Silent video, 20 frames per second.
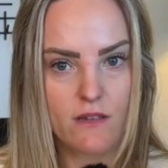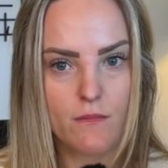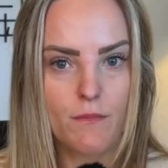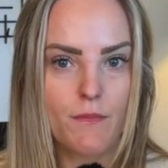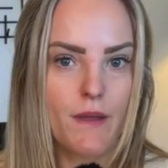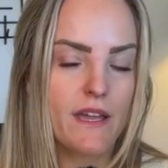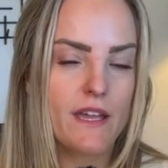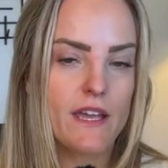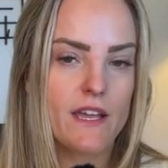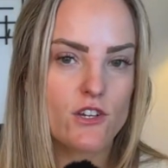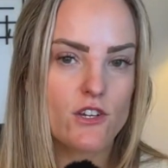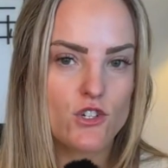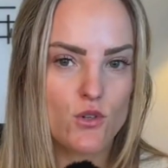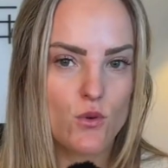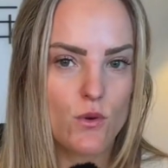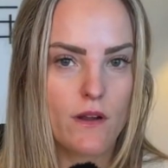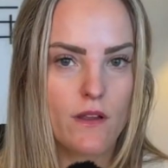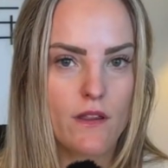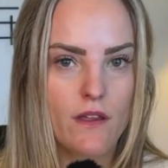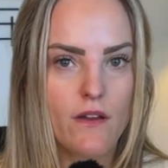making
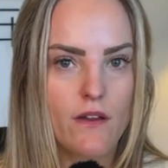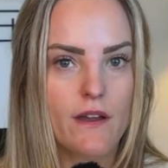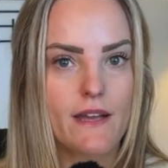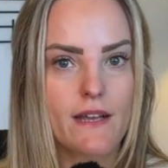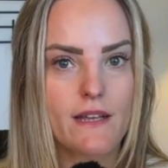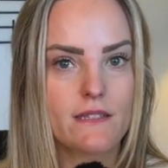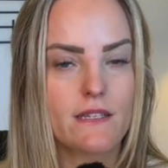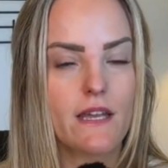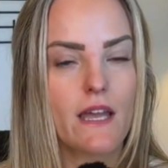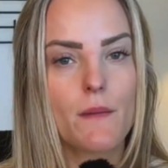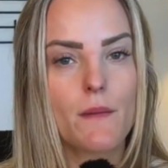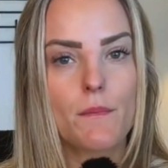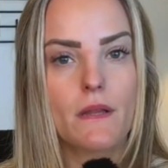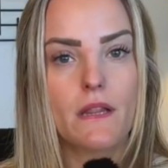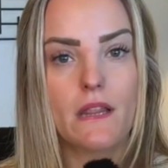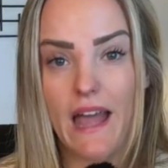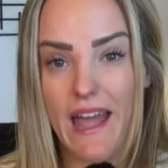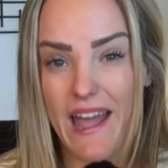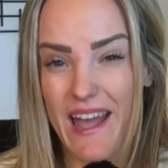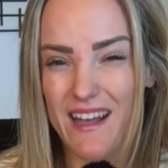sure there is a
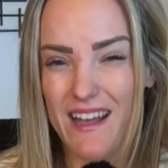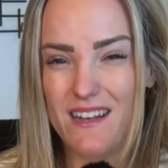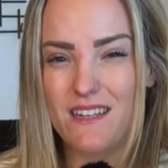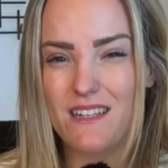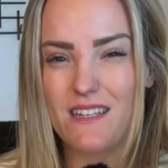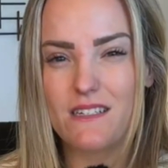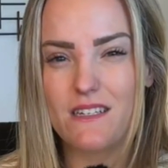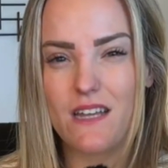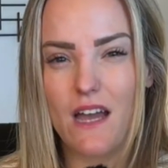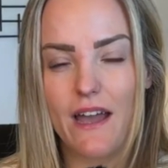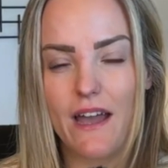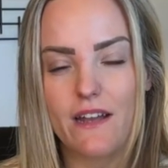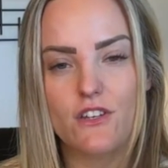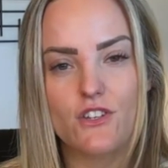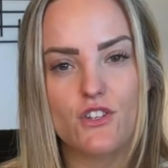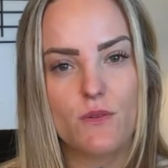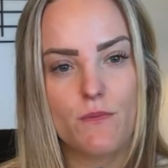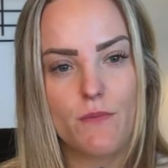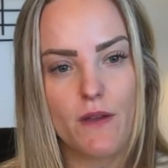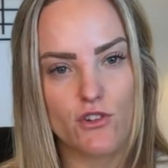plan tied
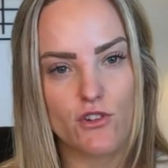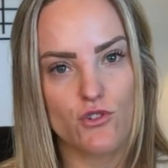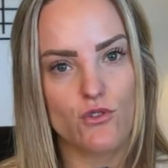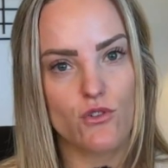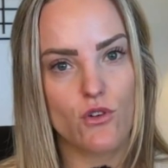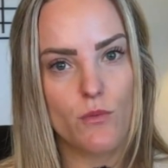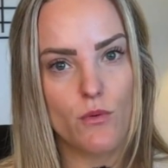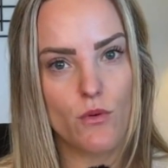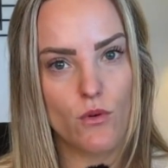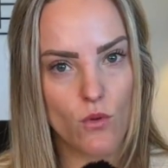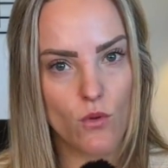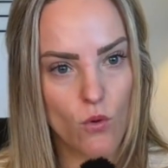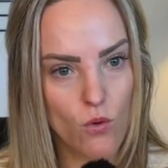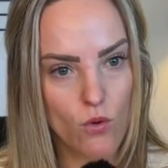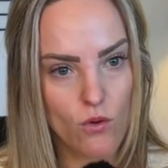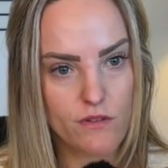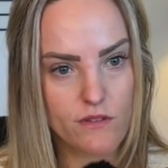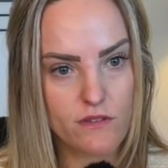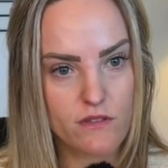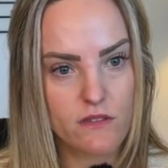to measurable
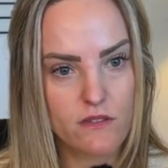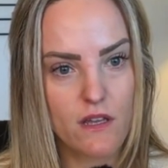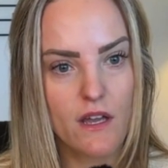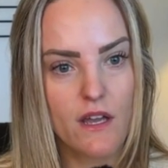goals.